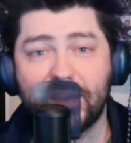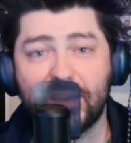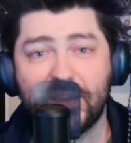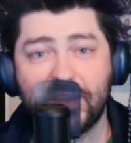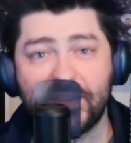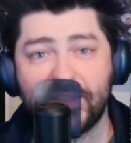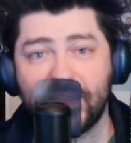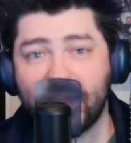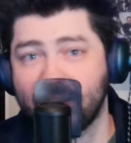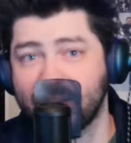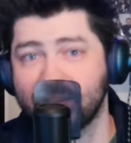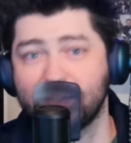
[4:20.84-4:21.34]

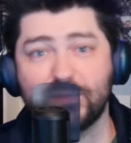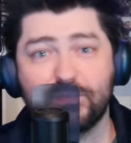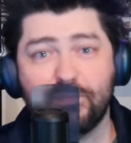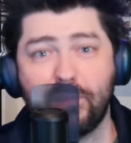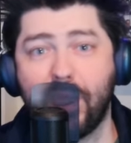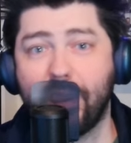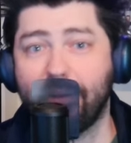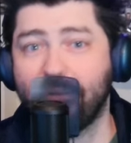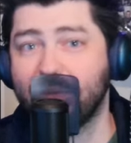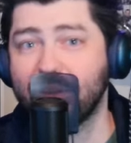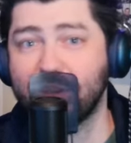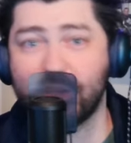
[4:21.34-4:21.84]
that is
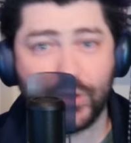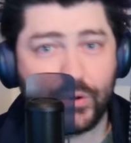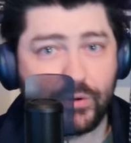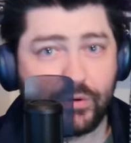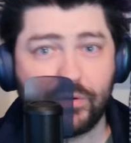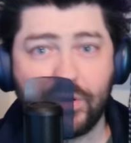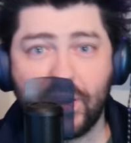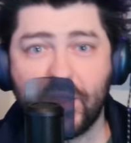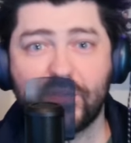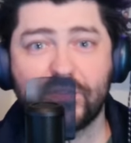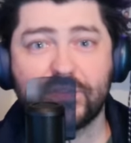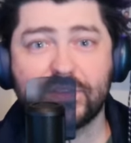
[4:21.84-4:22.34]
married to
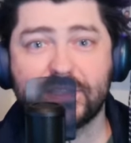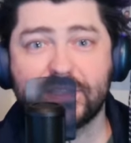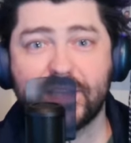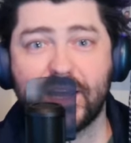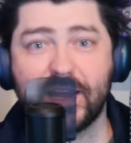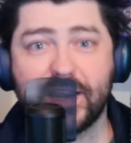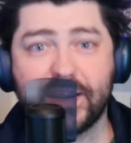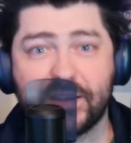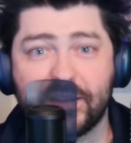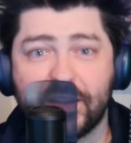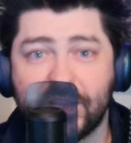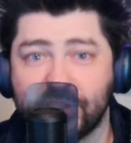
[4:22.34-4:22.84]
her other
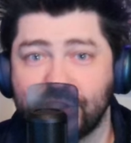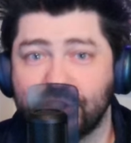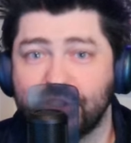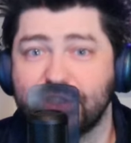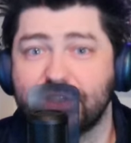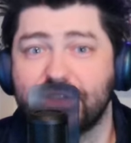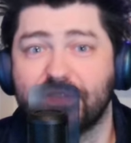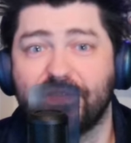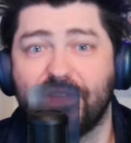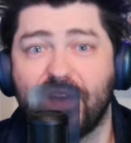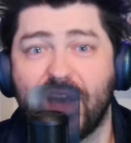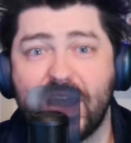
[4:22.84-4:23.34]
son, and
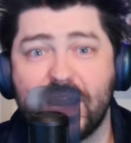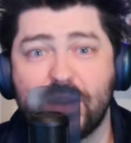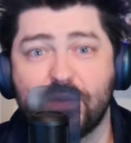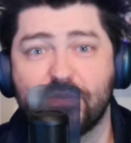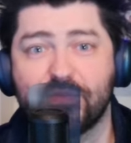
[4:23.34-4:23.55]
she's fine